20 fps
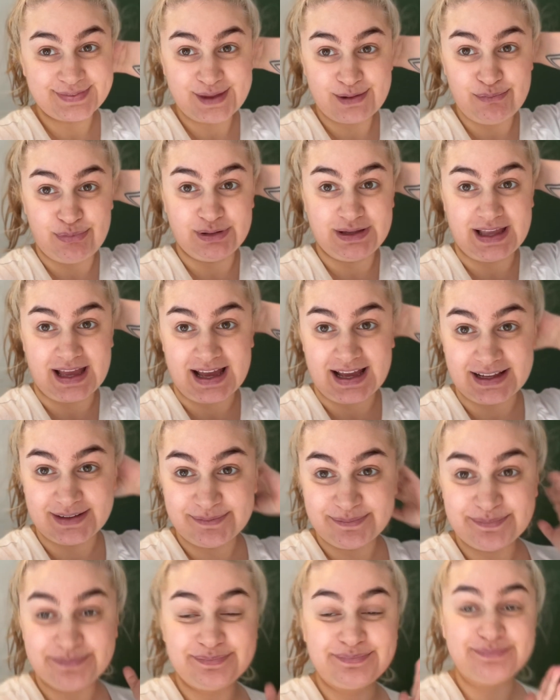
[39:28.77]
But yeah,
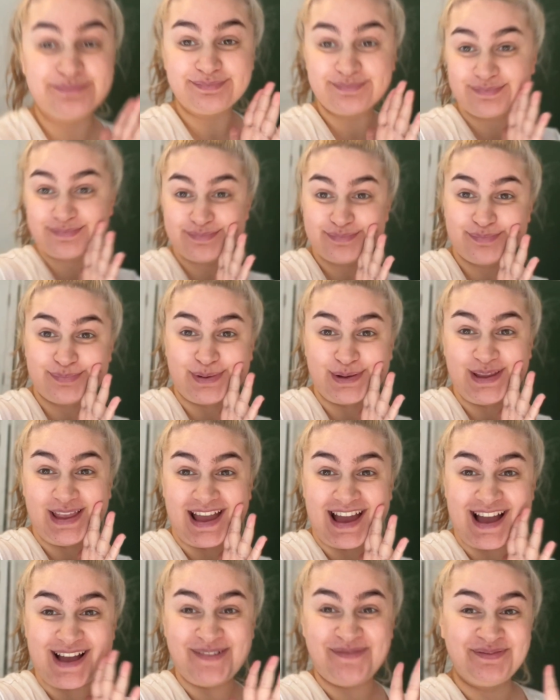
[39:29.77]

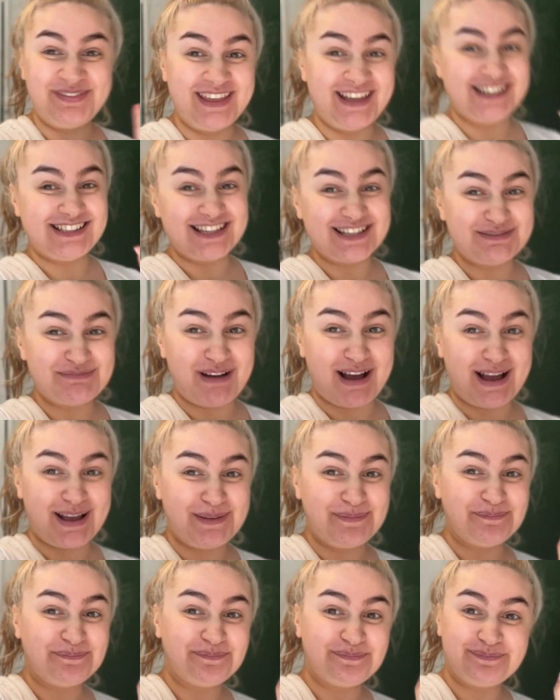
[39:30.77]
this is
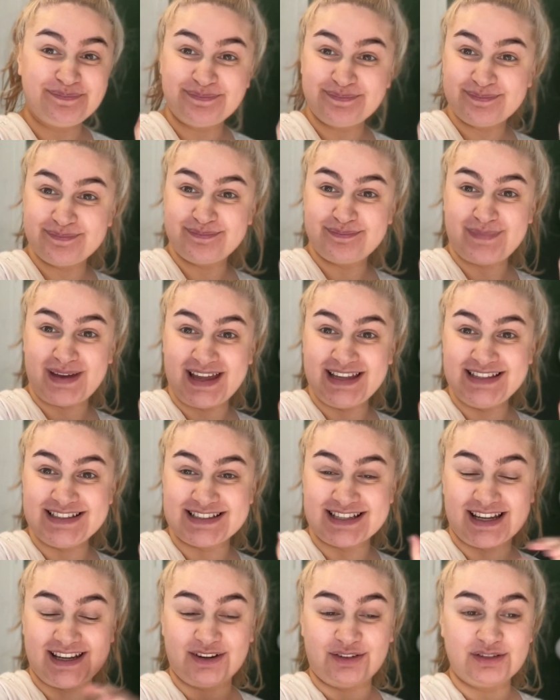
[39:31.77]
my
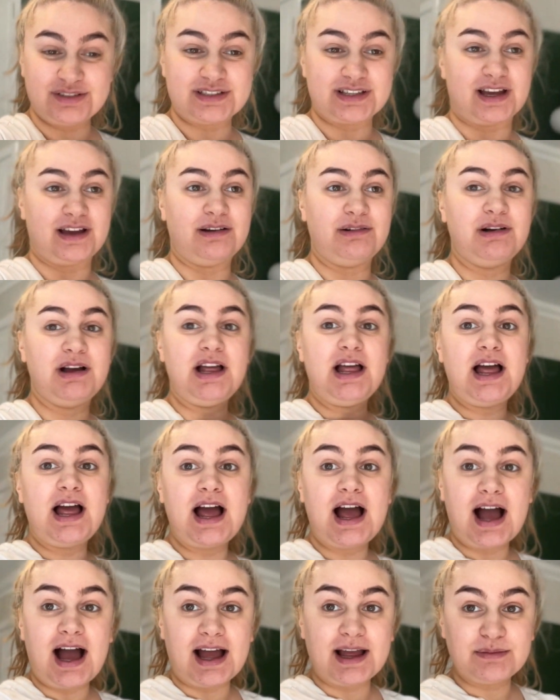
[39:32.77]
painting. Also,
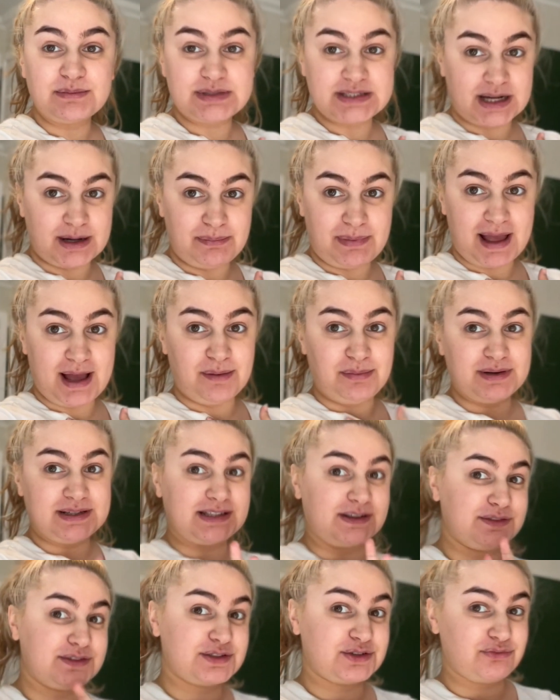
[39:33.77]
I am so pale because
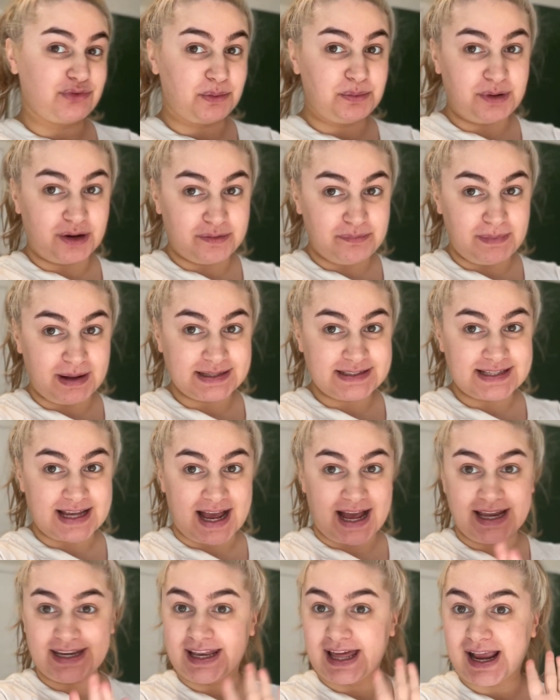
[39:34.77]
I've scrubbed off my
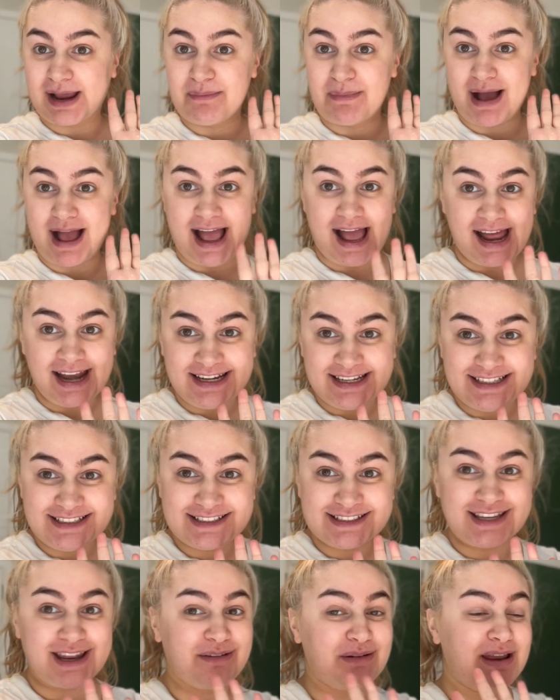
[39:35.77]
tan. Like, my hair
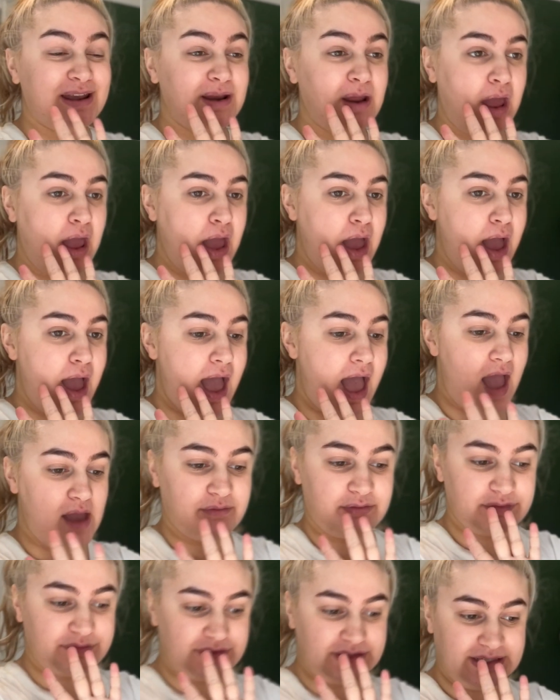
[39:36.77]
needs doing.
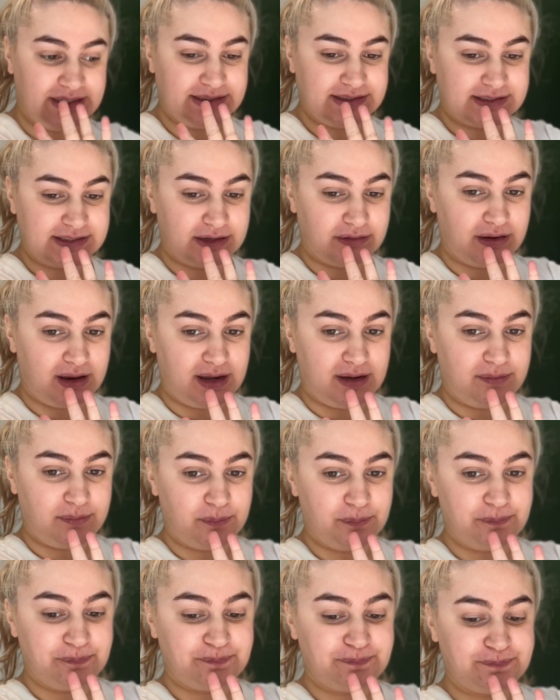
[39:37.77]
Everything needs doing.
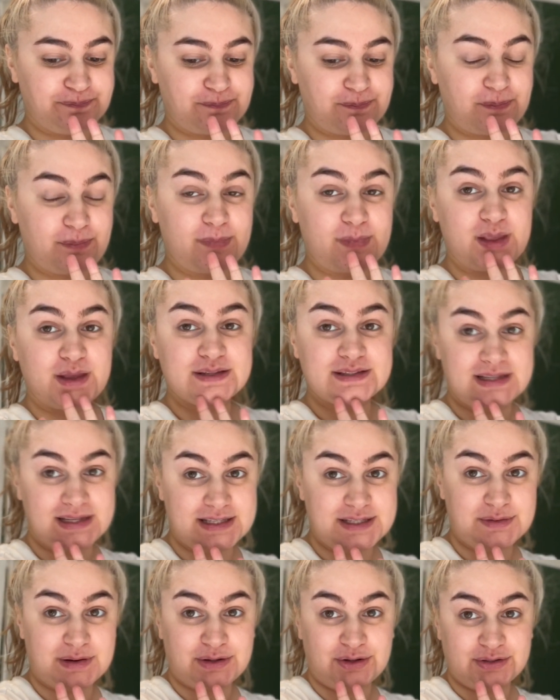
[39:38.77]
So you
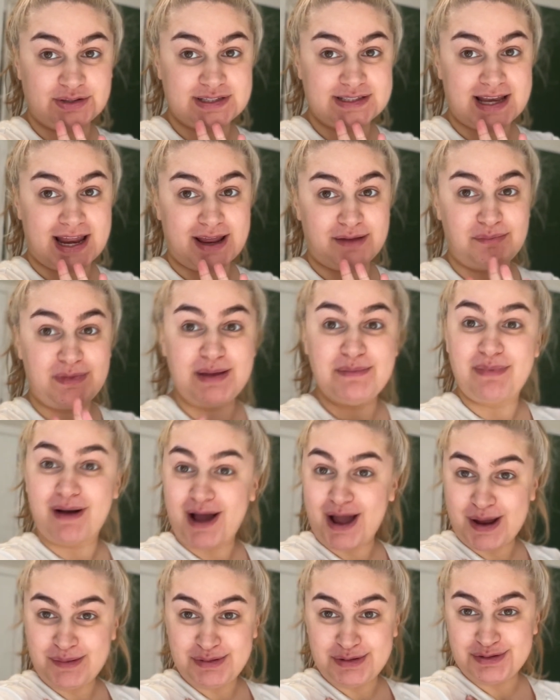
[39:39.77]
need to ignore the state of me. But I
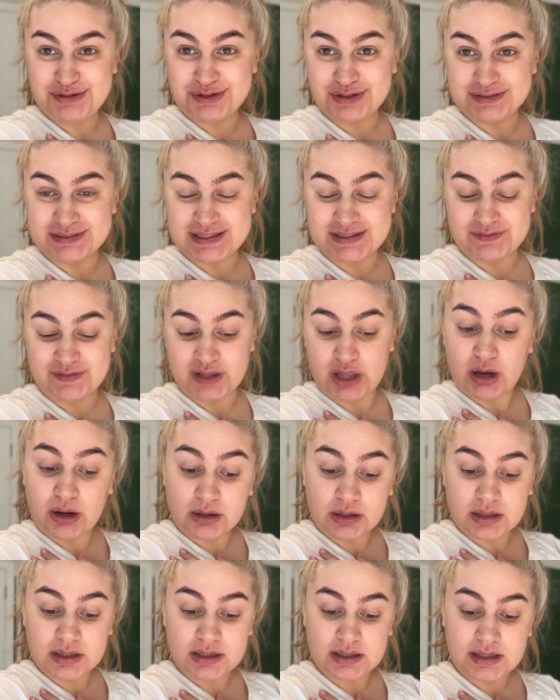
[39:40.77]
hope you enjoyed this
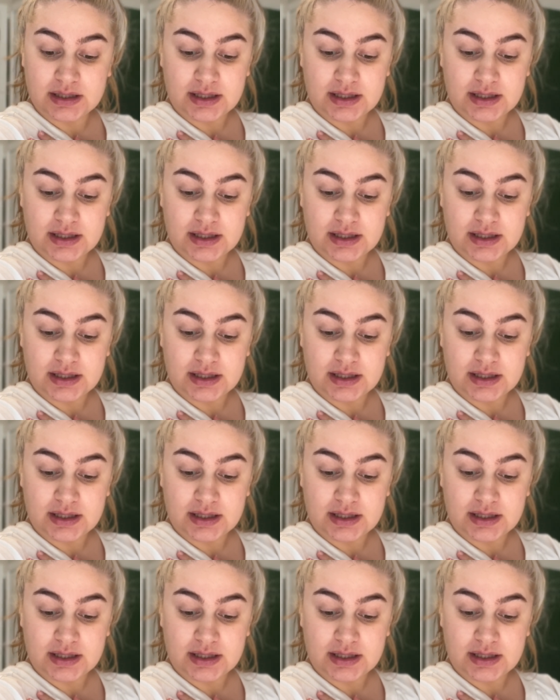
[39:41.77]
vlog.